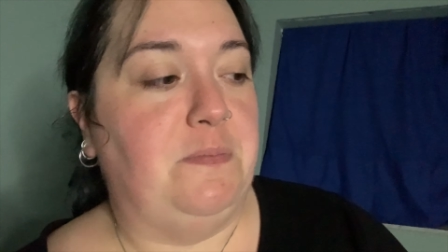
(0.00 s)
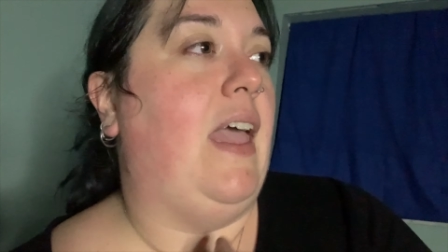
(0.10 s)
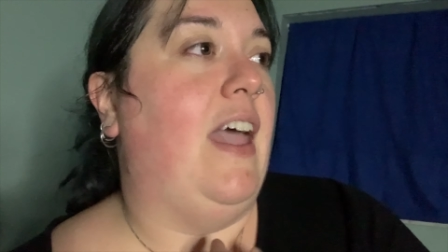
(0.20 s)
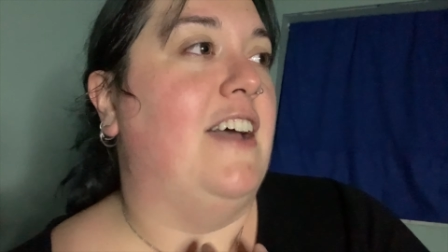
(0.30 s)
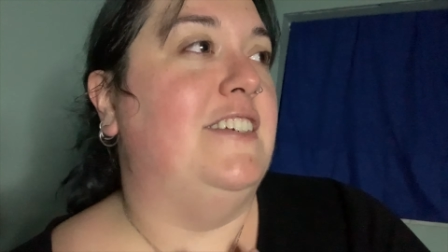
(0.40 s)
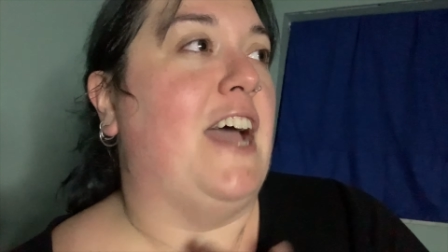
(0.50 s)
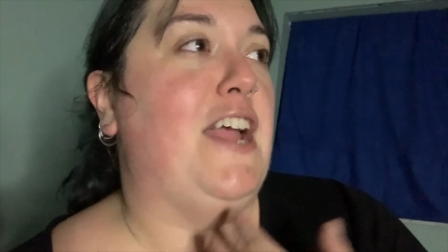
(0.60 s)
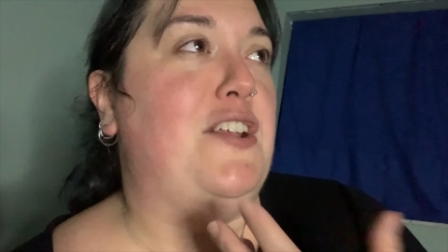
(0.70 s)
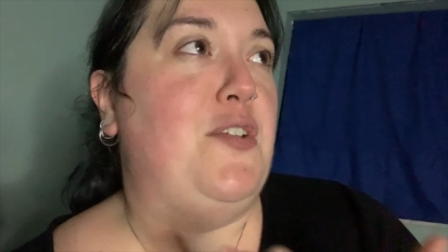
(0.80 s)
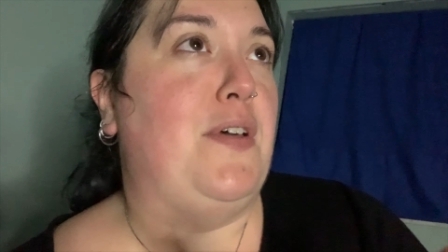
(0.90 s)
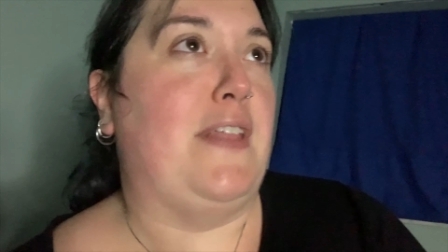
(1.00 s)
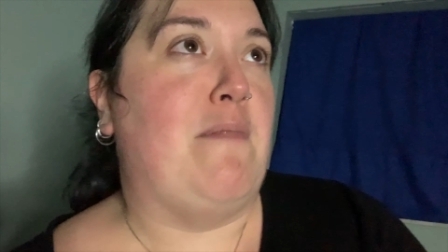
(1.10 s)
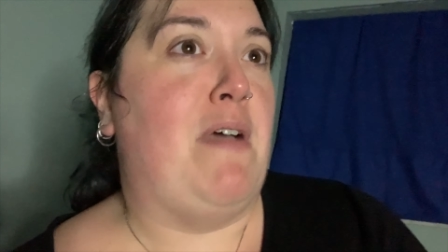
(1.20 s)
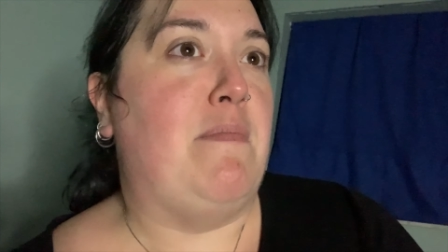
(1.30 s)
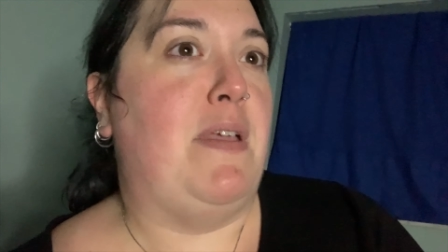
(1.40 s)
And I knew that that
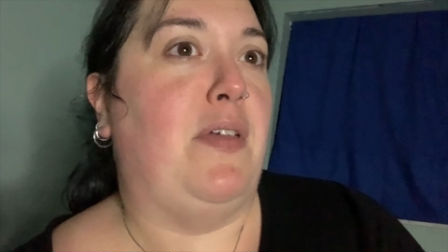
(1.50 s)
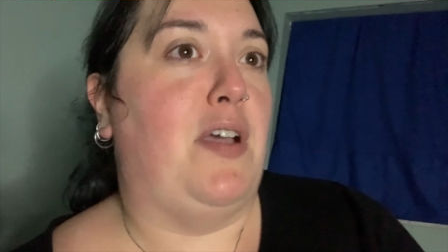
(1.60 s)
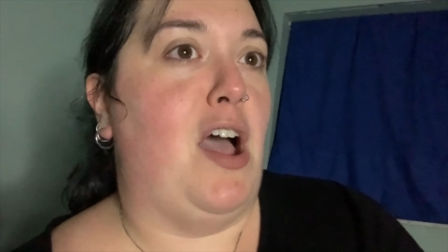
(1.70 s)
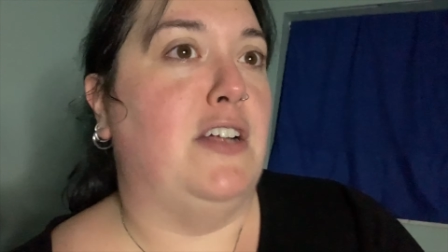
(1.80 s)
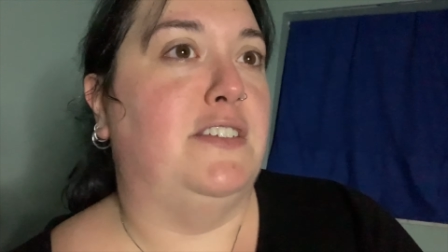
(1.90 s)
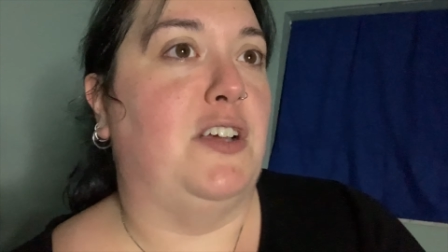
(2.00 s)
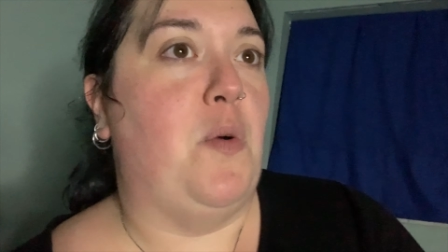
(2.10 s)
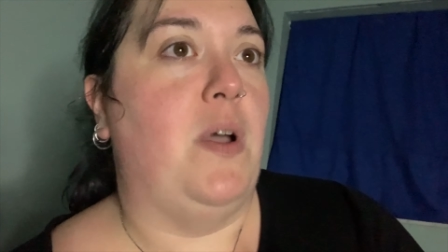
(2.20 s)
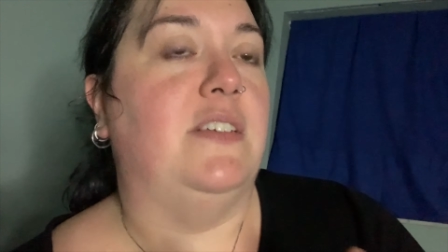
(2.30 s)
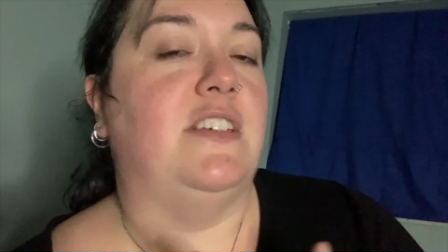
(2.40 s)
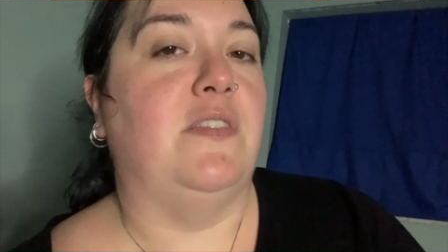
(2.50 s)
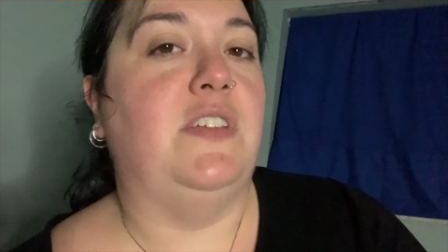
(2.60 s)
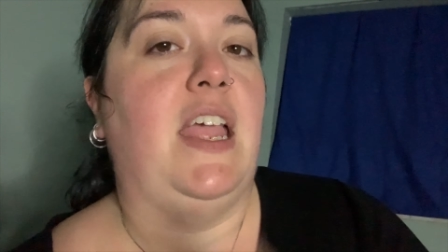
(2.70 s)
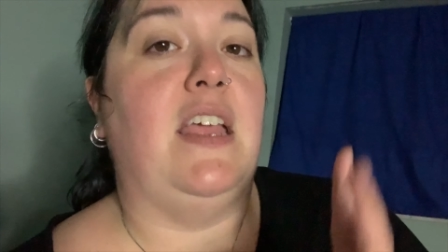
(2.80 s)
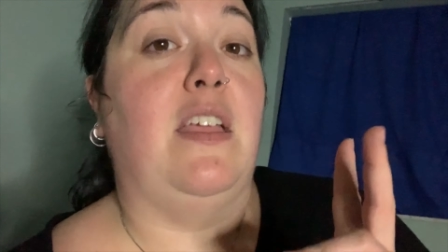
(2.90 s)
might be the consequence of
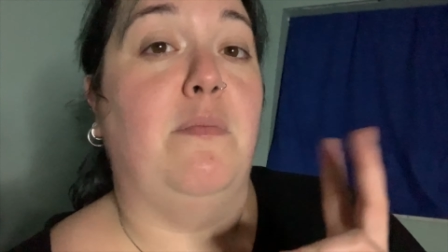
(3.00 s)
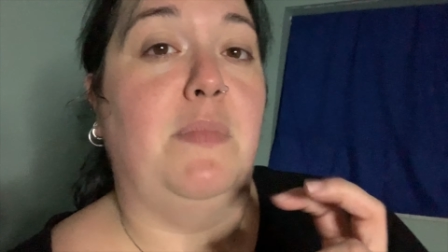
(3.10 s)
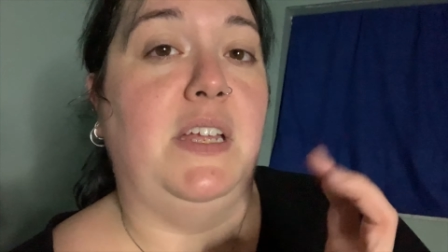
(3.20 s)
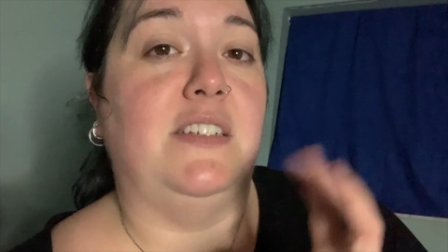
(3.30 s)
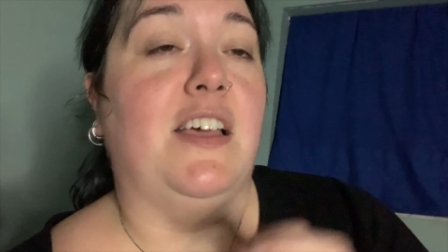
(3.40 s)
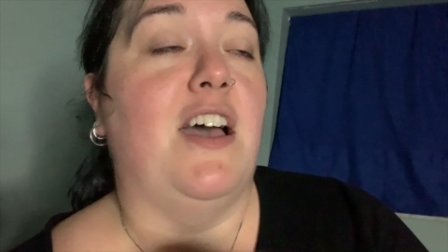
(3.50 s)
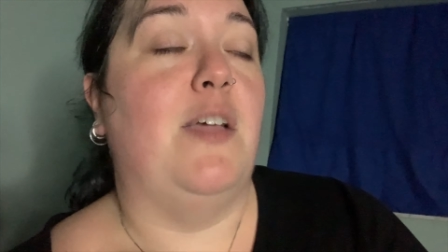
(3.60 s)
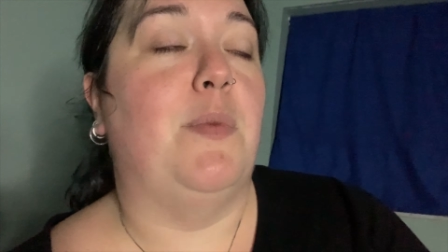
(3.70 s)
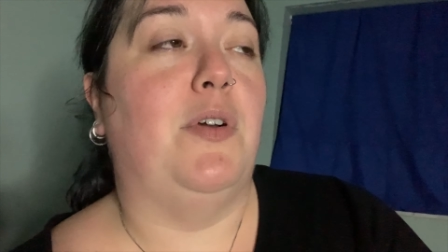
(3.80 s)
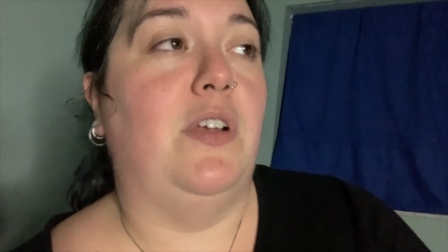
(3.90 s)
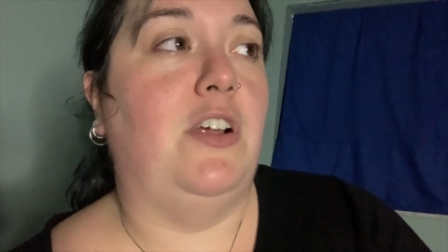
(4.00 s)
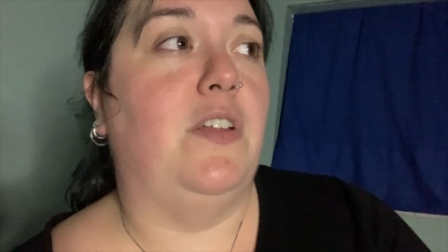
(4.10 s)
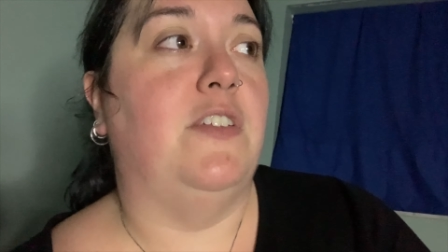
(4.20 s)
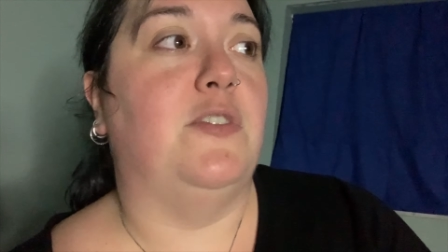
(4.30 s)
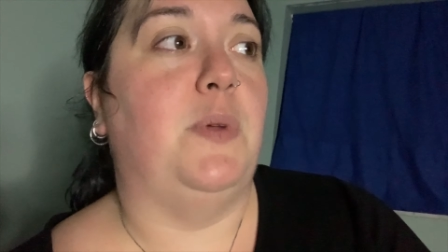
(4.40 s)
taking me time earlier
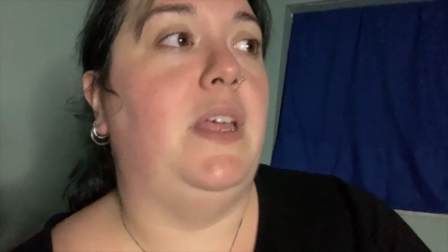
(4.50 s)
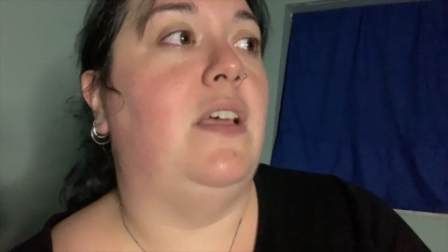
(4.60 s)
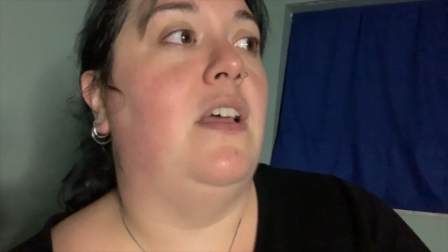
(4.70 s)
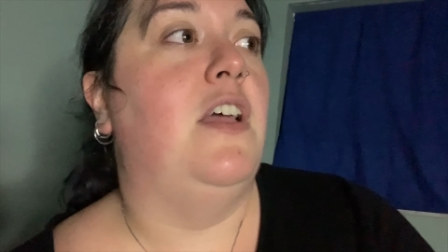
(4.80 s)
this week.